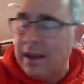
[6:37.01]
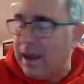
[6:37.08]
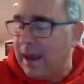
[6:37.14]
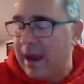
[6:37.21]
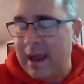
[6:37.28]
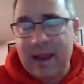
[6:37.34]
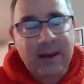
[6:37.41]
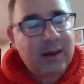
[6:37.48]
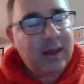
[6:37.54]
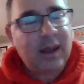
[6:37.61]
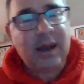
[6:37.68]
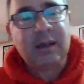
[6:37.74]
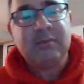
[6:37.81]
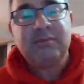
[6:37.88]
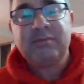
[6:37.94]

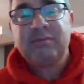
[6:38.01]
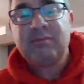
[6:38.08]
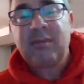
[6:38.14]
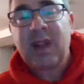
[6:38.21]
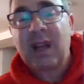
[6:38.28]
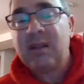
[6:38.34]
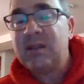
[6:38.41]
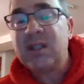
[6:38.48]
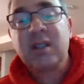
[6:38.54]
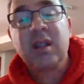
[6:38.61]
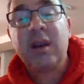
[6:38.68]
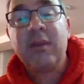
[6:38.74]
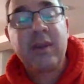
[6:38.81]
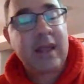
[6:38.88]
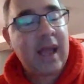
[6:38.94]
and just
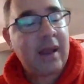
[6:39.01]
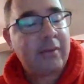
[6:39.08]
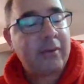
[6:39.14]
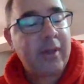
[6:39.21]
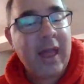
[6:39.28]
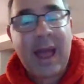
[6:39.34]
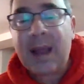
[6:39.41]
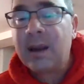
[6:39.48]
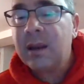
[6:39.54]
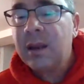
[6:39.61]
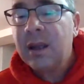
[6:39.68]
love the guy for that.